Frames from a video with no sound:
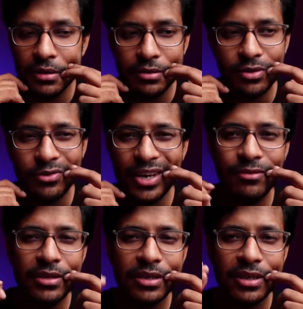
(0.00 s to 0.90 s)
So if you have
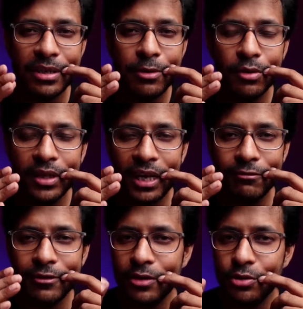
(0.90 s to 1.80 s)
not heard about
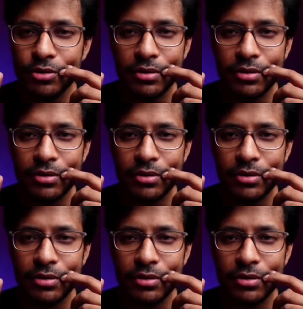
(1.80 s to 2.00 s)
Canva, you